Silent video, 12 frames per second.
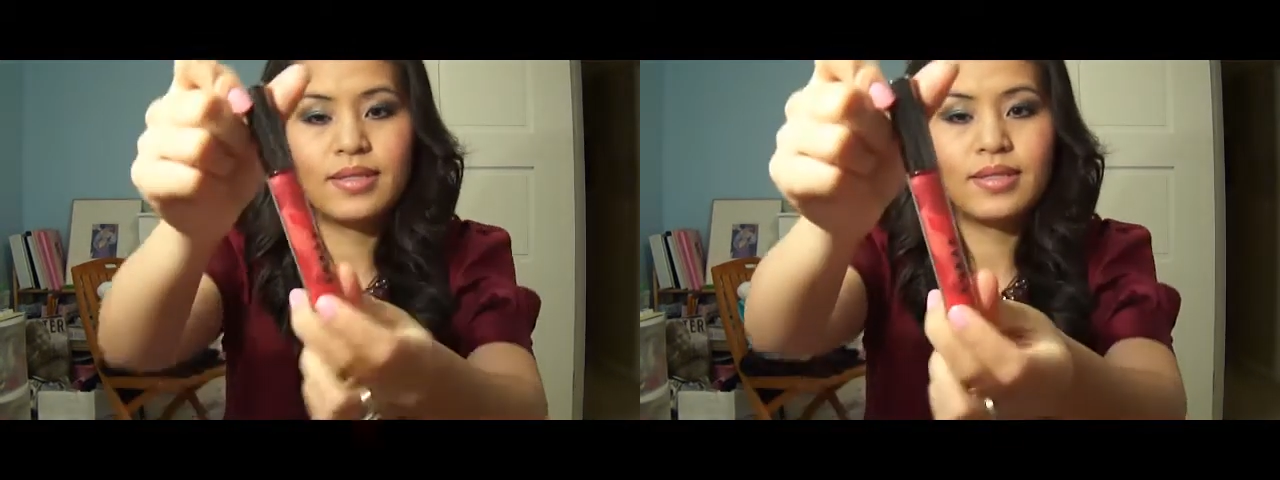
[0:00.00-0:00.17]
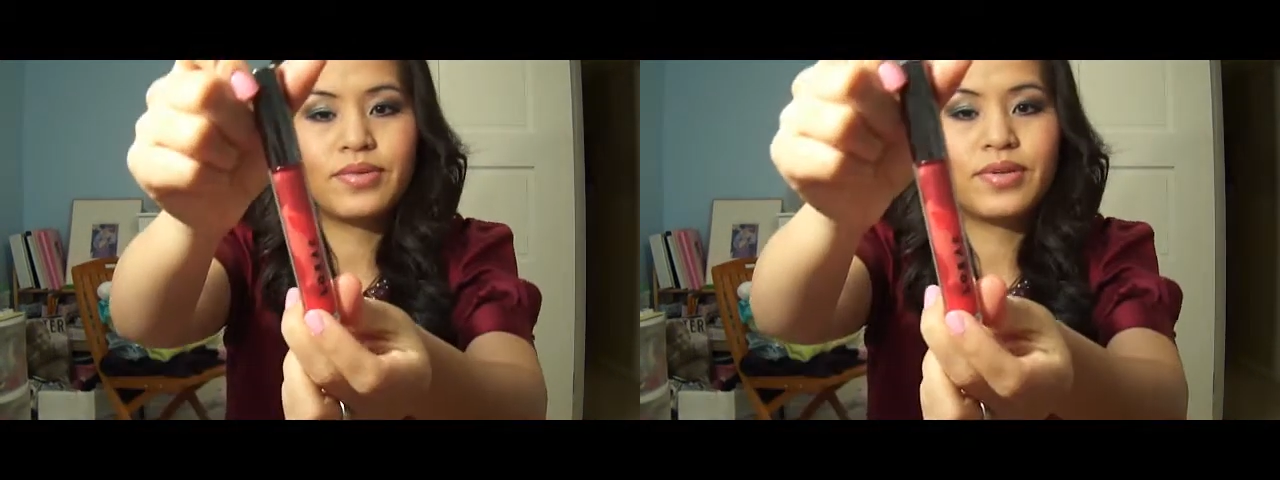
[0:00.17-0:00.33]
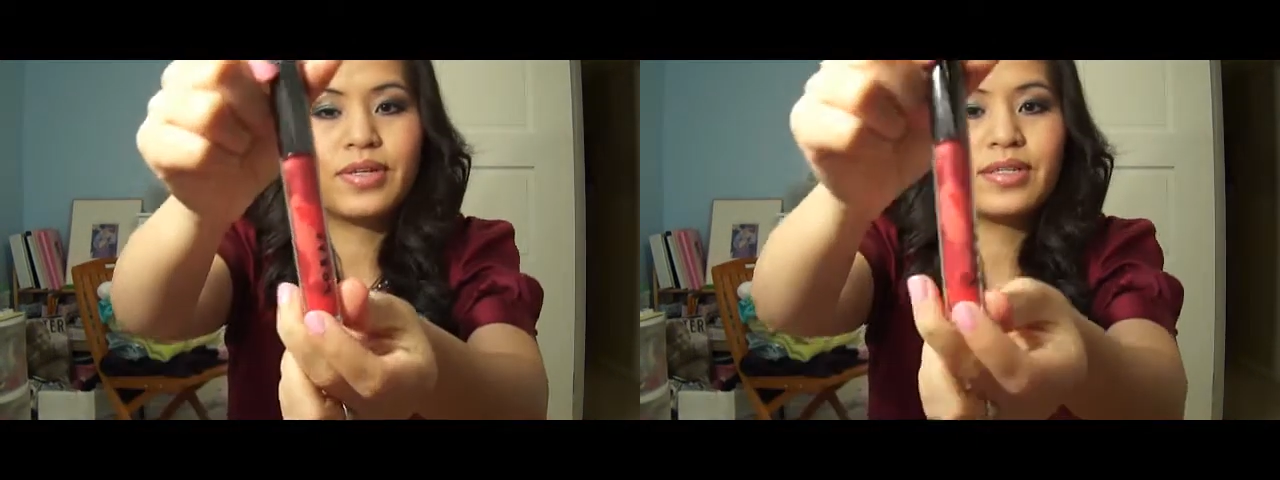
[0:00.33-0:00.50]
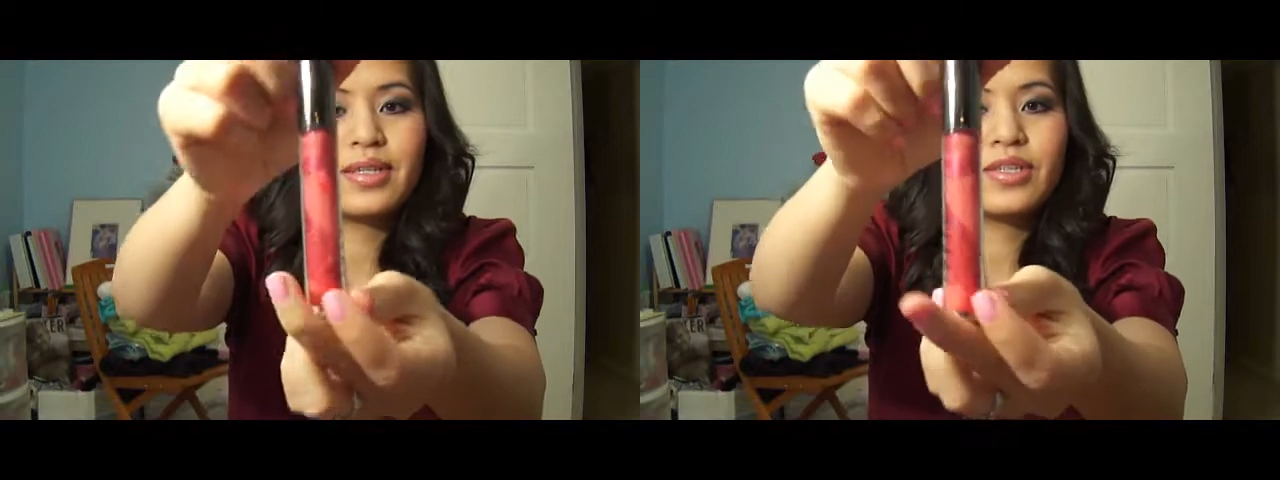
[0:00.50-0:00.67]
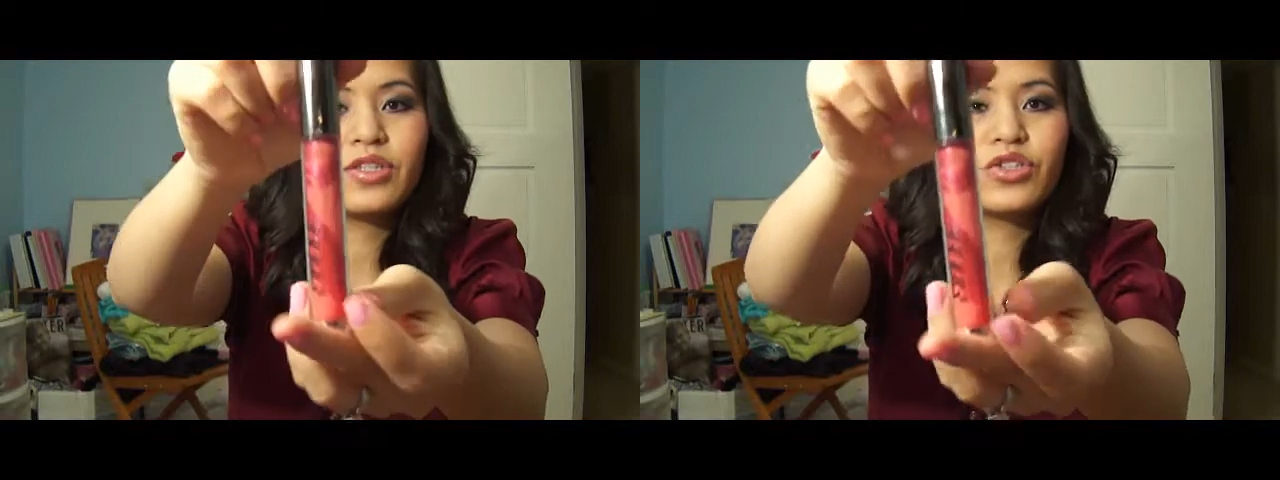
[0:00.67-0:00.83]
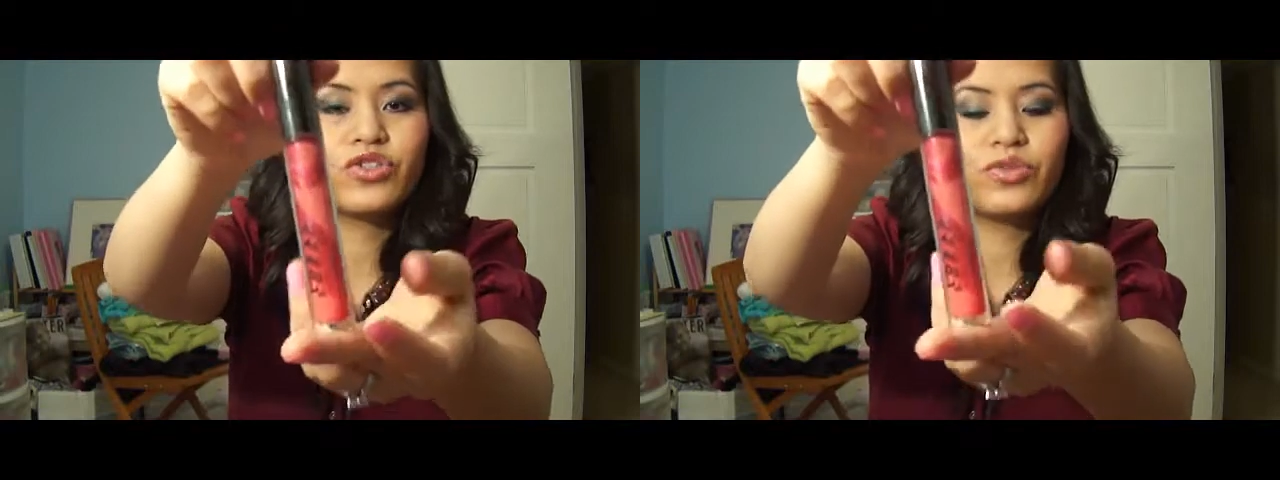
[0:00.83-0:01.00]
This one is like
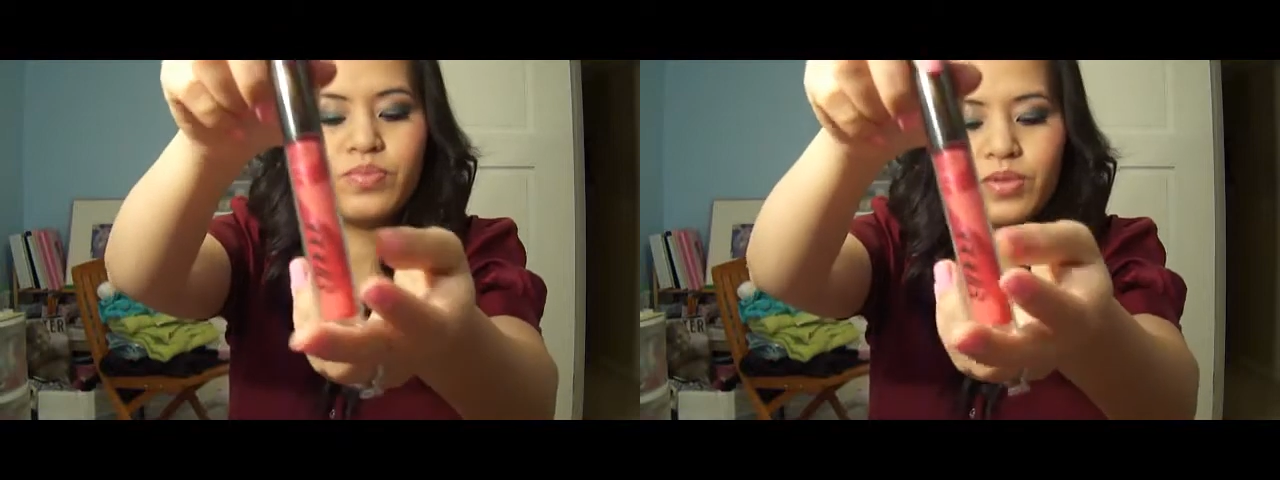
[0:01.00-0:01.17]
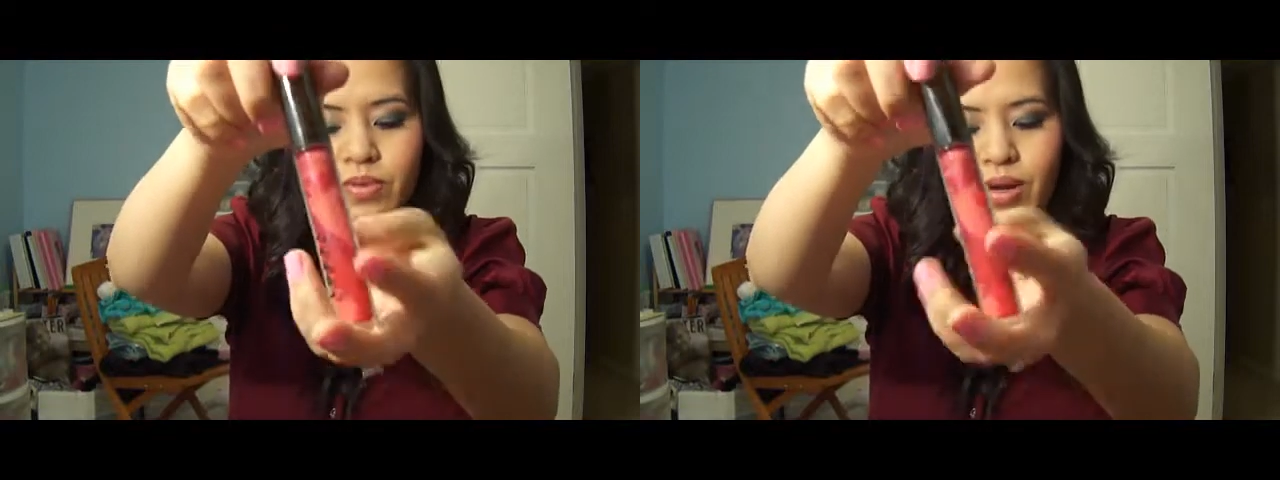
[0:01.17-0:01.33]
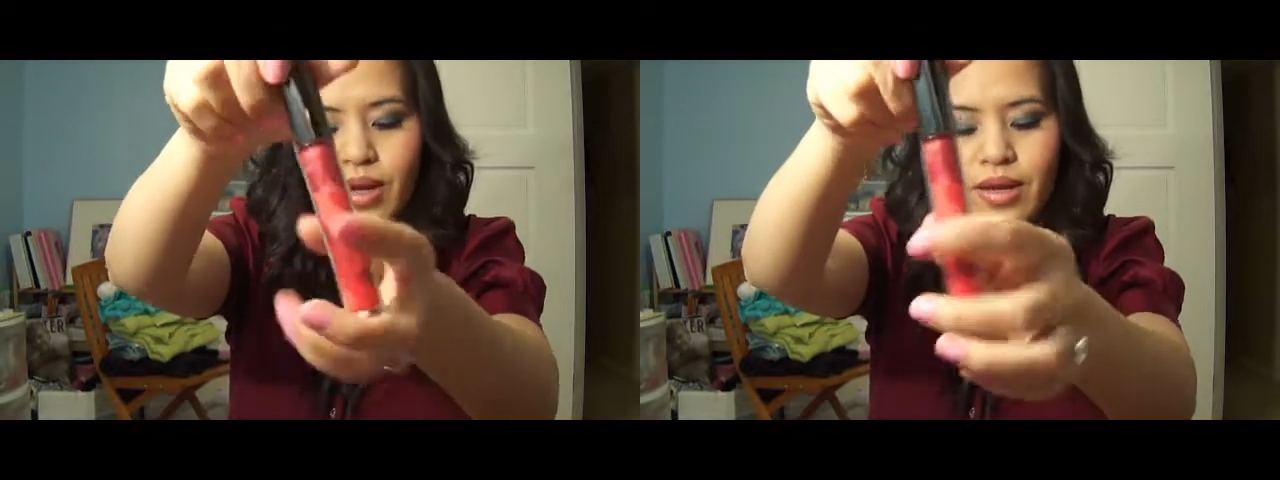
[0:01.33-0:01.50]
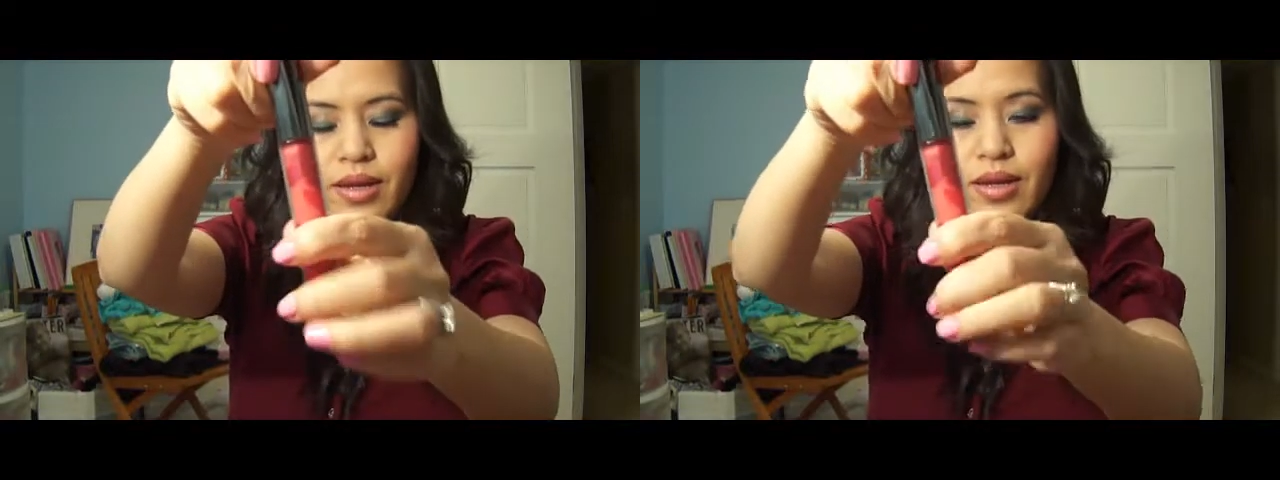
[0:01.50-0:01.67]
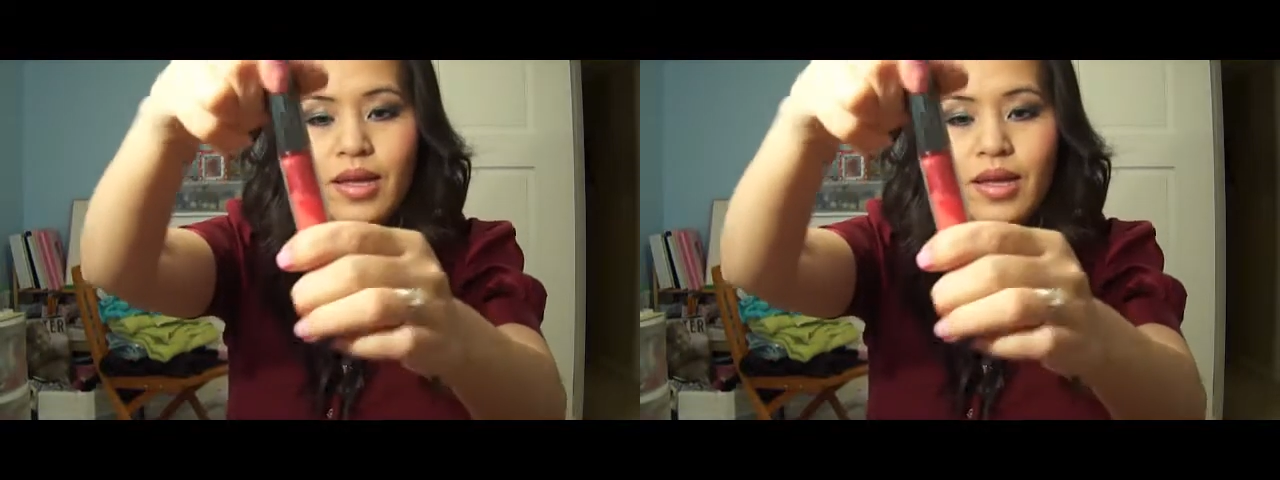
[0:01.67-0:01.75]
super red.